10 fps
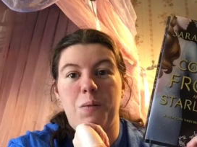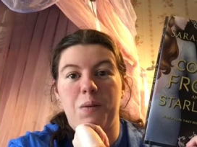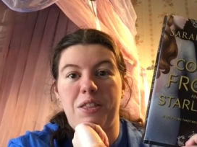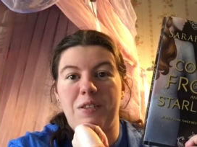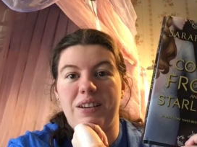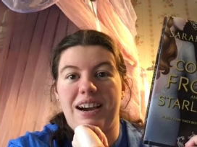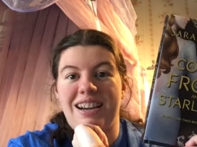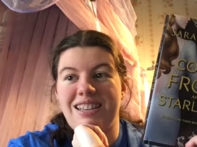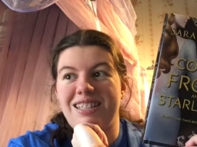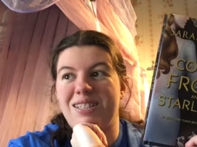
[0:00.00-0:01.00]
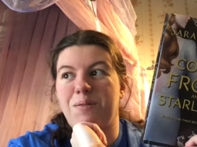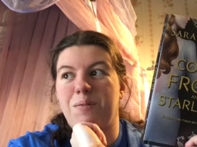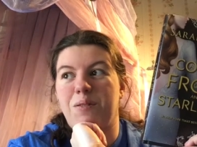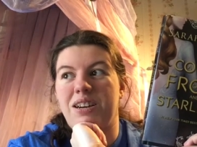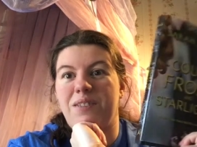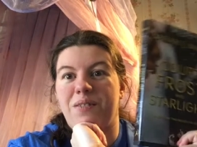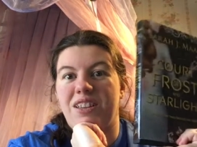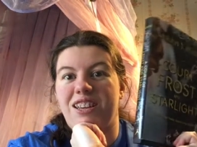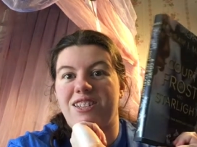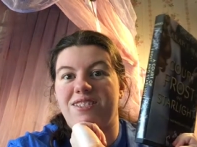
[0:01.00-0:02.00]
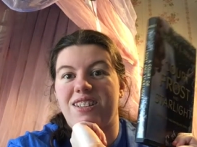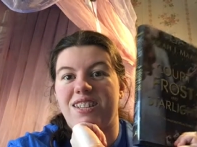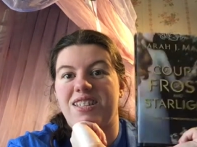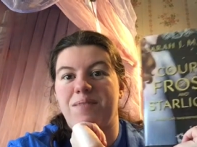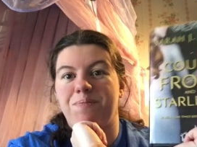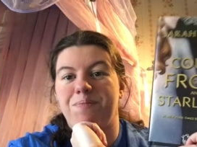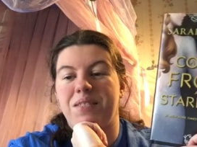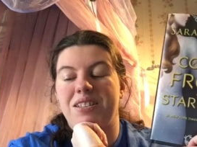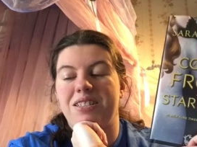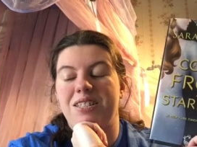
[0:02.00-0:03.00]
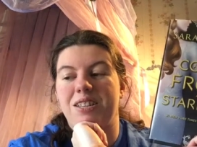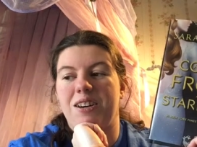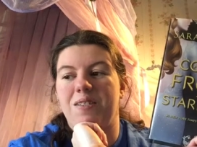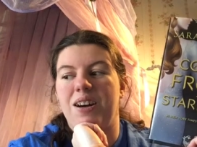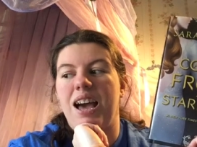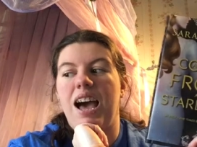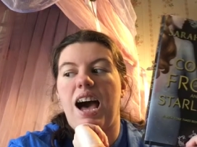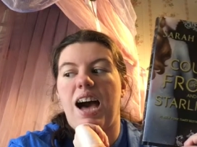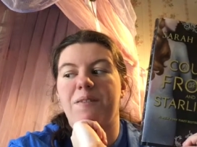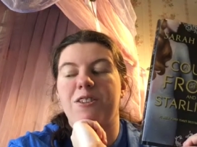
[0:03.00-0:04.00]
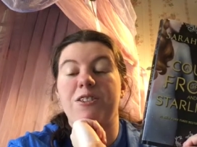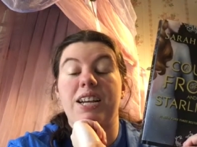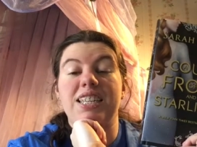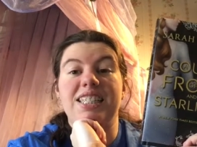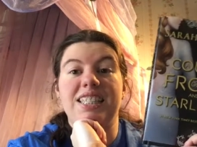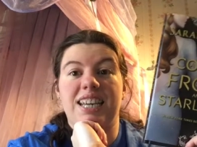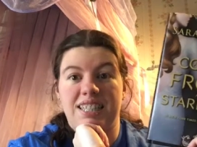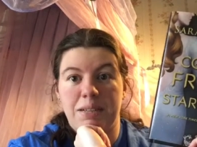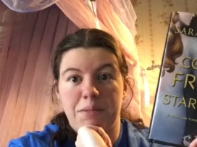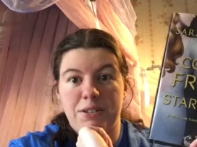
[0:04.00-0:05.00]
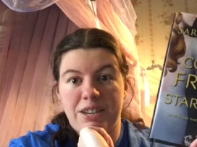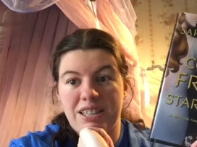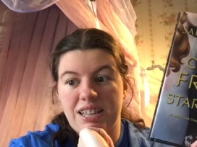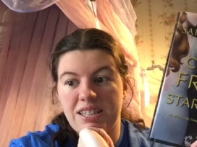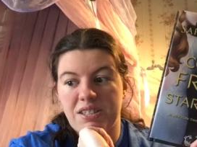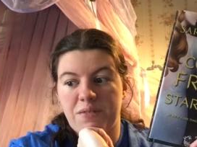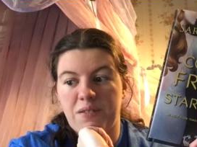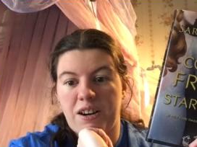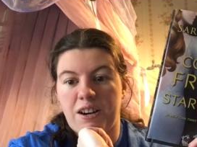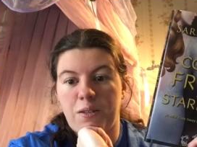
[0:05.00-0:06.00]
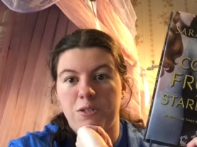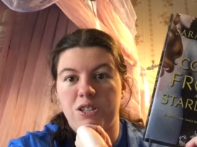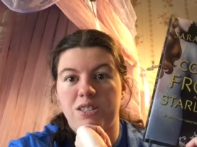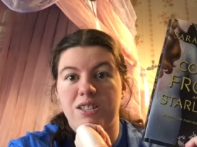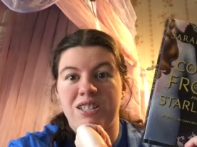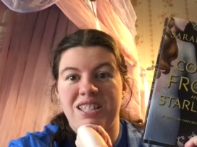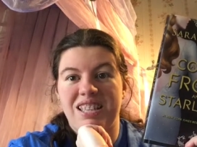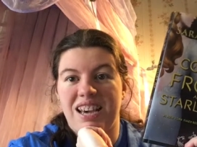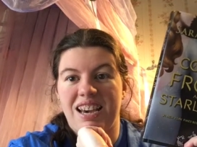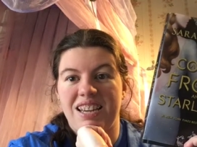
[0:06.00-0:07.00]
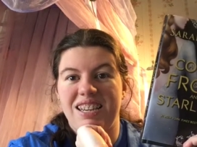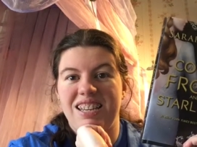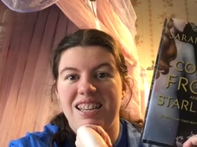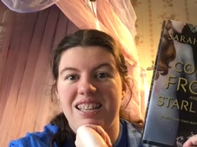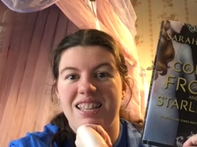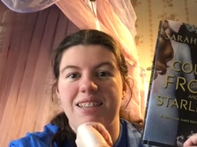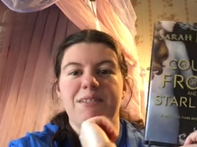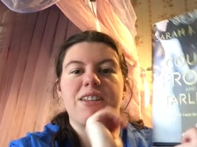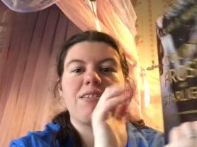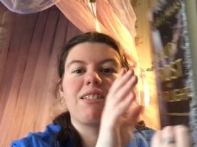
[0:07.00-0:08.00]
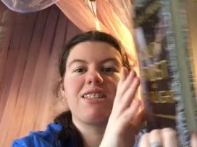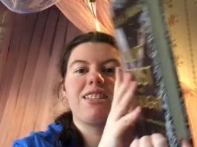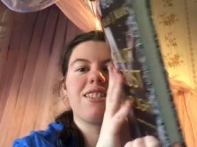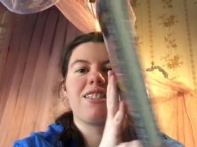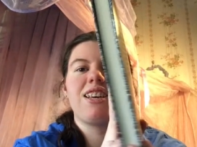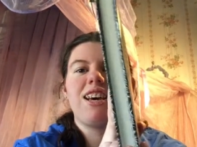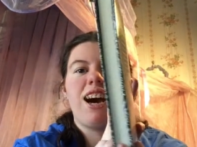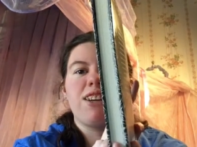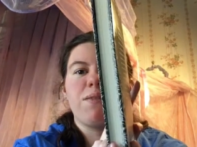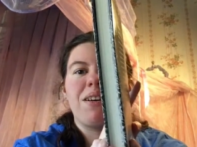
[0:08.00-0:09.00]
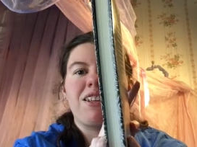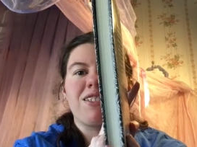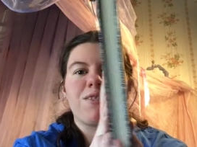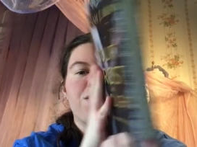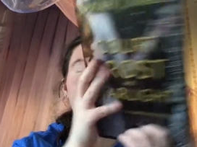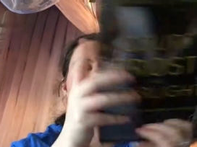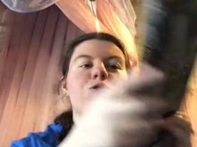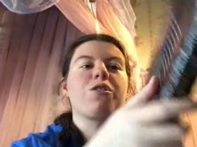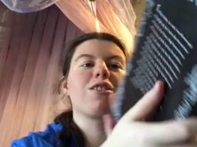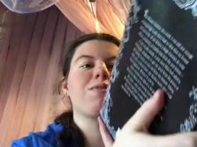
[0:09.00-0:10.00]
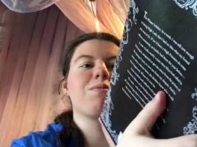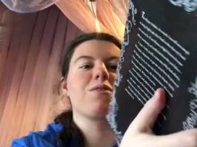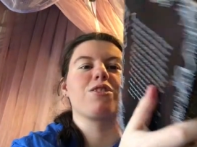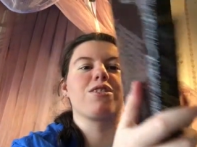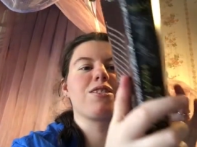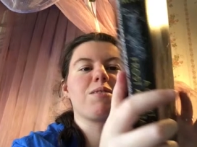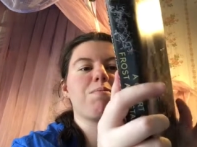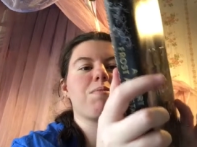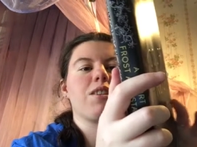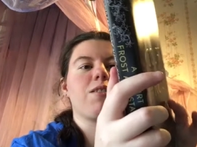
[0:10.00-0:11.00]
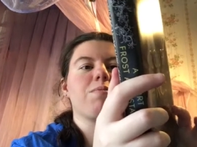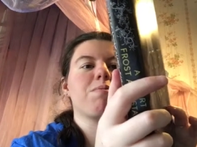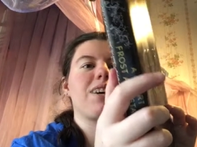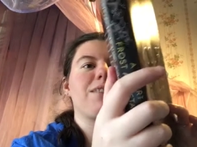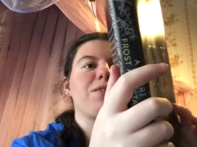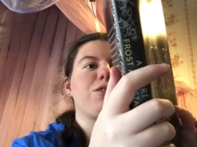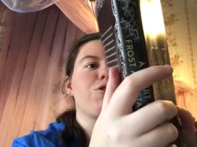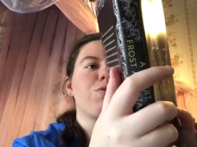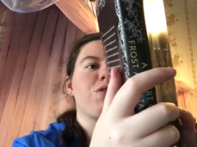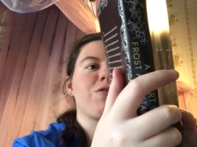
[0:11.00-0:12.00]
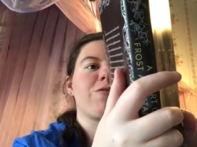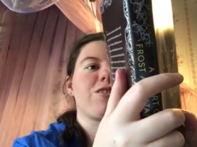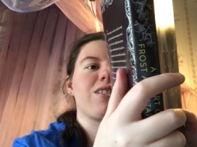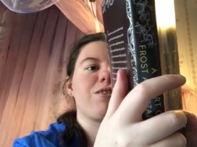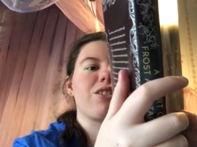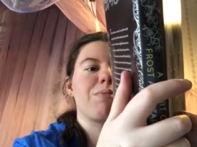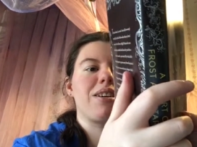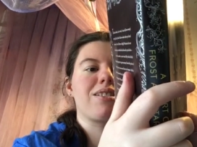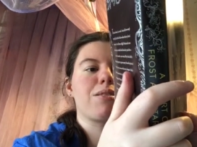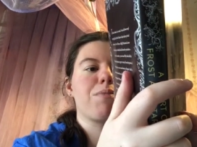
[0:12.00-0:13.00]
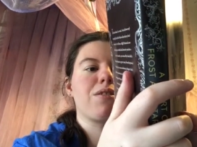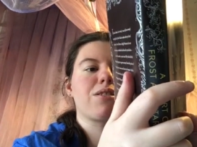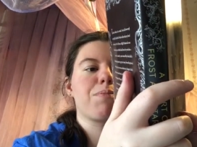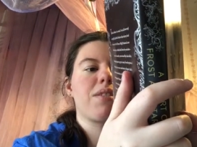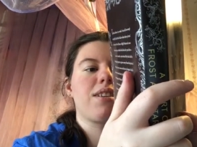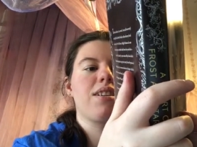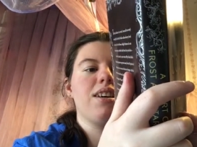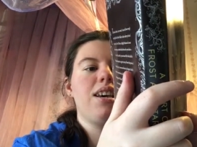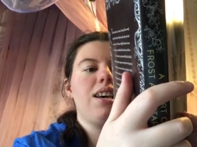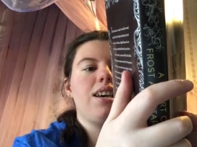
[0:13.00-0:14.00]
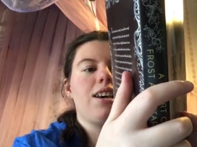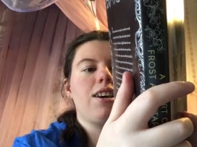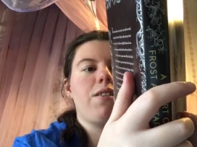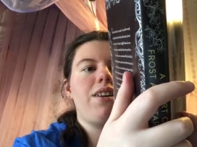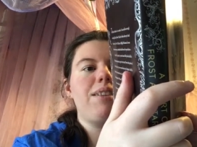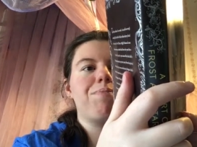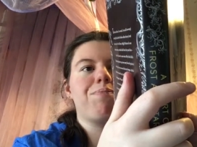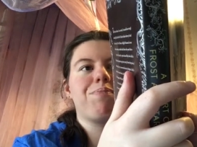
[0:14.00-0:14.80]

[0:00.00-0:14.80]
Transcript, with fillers: with you guys when I finally get to this. So, I've heard nothing but great things so far, which is a good sign. I mean, this is a novella, so it's short, which is, you know, kind of unusual for Sarah J. Maas's books, but you know what?